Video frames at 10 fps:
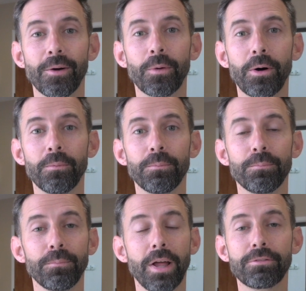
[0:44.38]
Well,
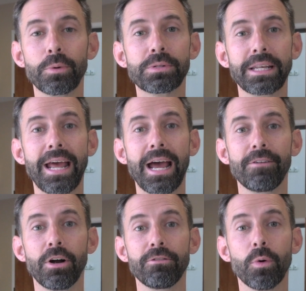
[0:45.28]
life groups can
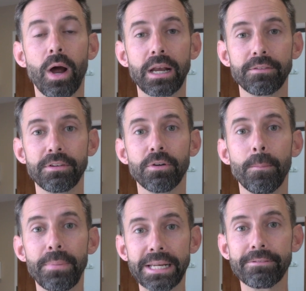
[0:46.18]
have a variety of
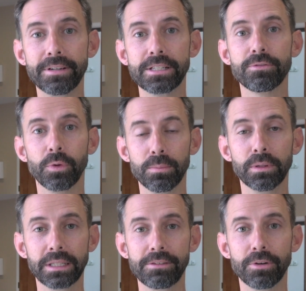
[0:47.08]
different benefits for the
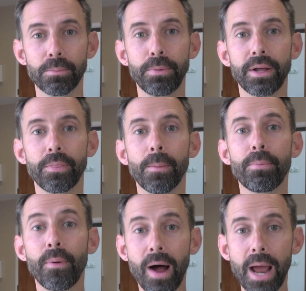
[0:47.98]
believer, but the
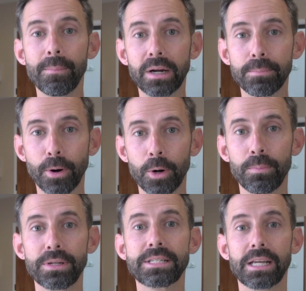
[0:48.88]
primary
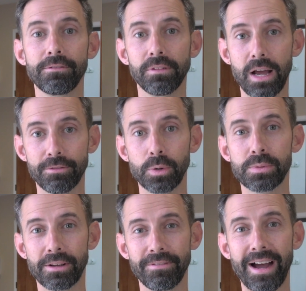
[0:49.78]
purpose of life
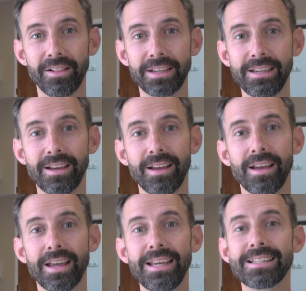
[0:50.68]
groups at Valley
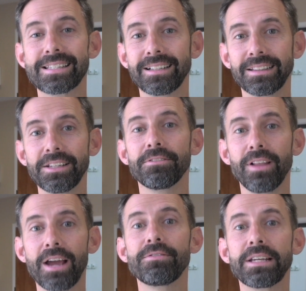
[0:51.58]
is to live
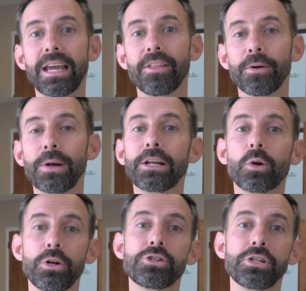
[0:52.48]
life together in
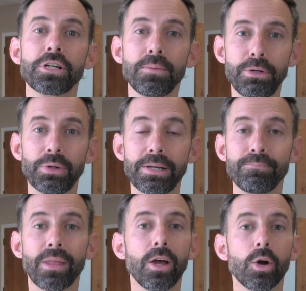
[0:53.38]
Christian community.
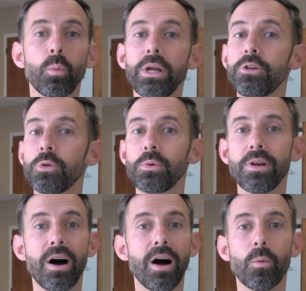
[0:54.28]
We do
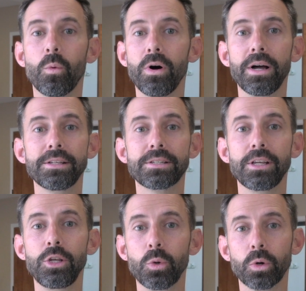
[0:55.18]
not want
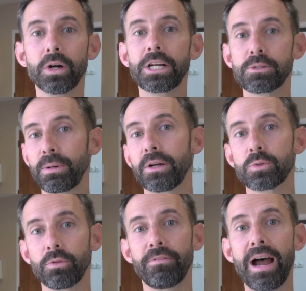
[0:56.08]
your
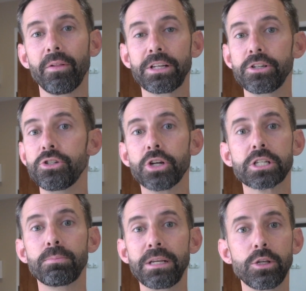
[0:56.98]
experience with Valley to
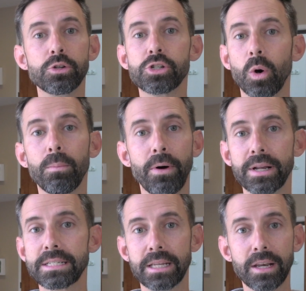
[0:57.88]
just be you show up on
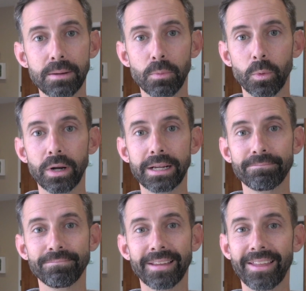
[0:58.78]
a Sunday morning
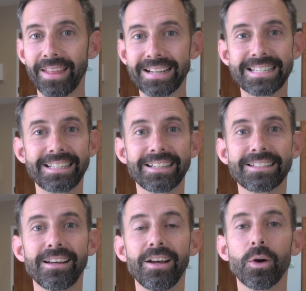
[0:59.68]
and that's it.
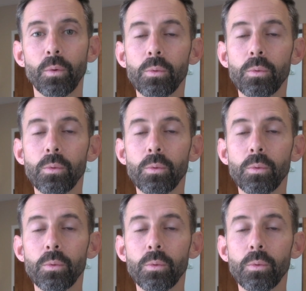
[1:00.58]
We